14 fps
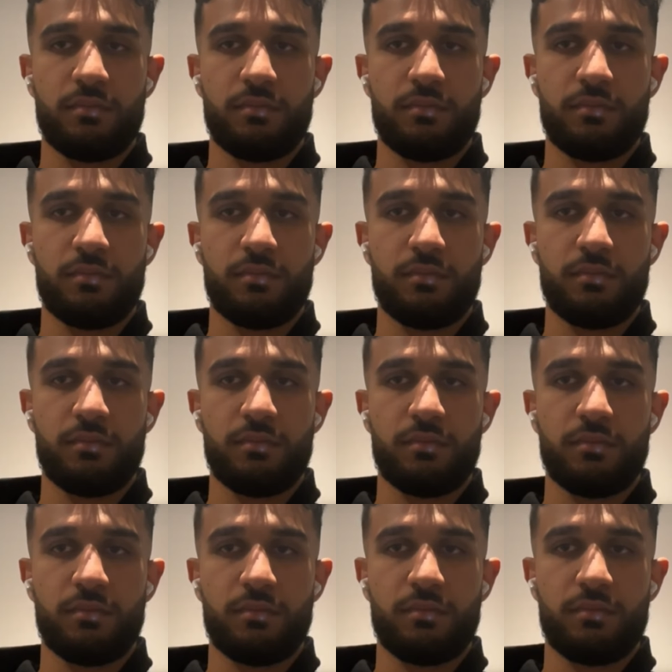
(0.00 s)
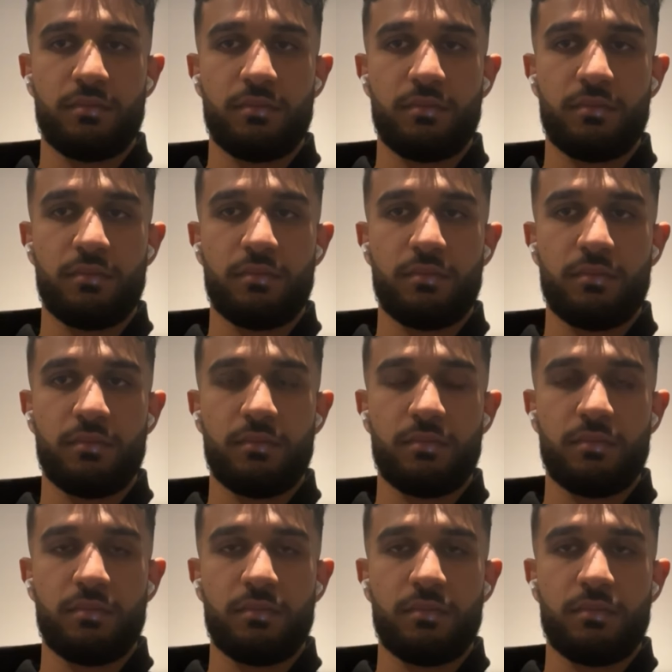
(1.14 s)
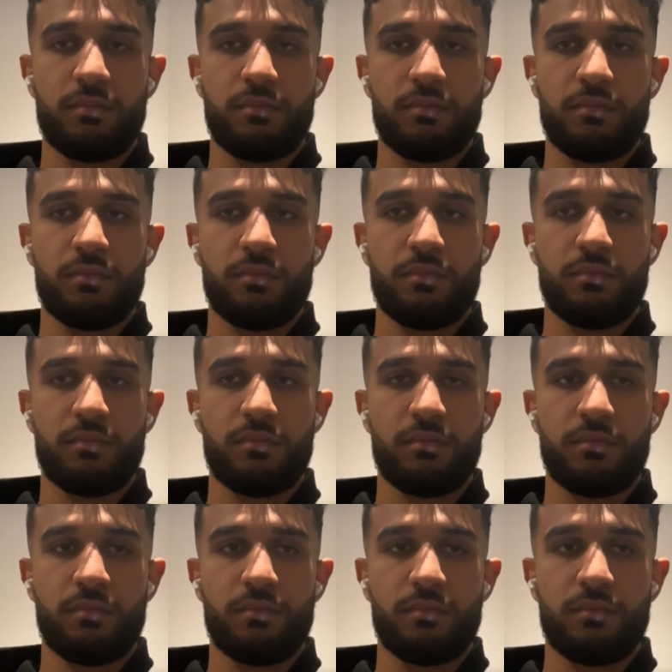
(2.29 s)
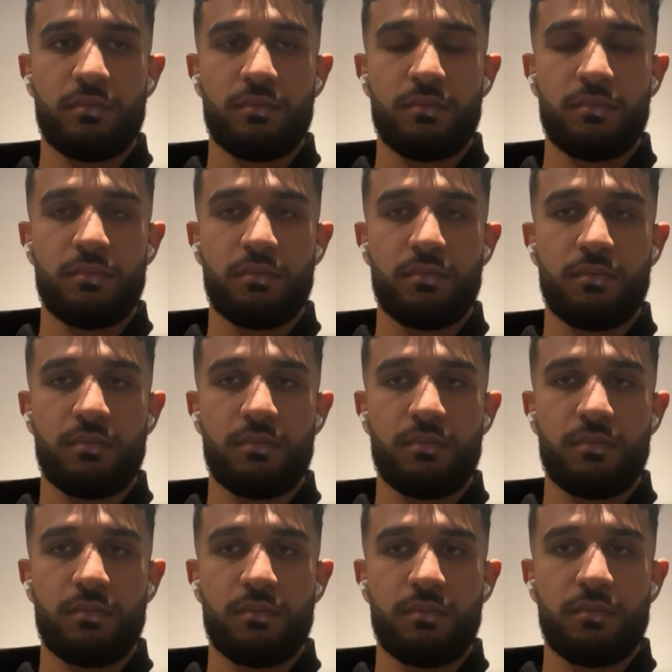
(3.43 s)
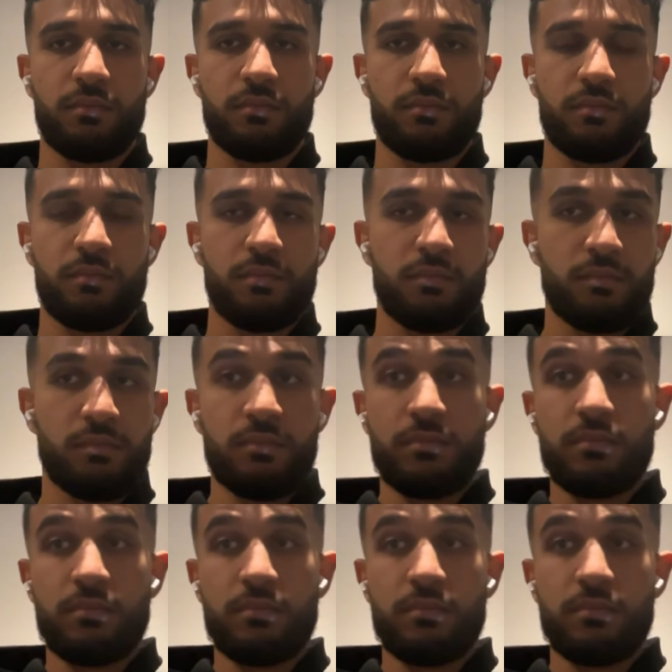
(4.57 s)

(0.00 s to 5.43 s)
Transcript: (silent)